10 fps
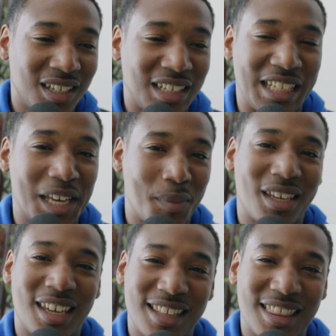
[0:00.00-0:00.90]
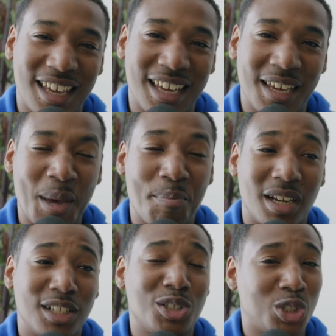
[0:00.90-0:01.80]
gimmicky thing, but
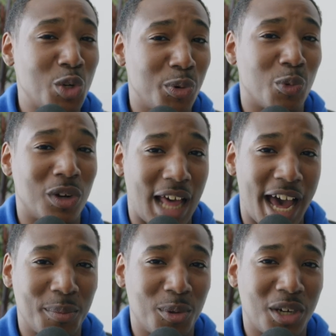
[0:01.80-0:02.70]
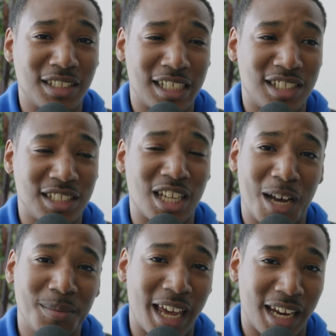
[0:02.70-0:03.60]
it's super reliable because they just
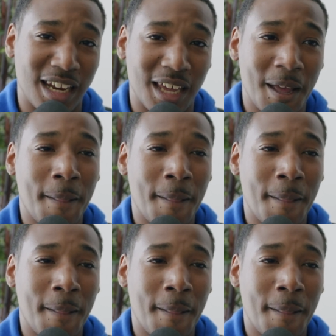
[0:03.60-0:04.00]
updated it.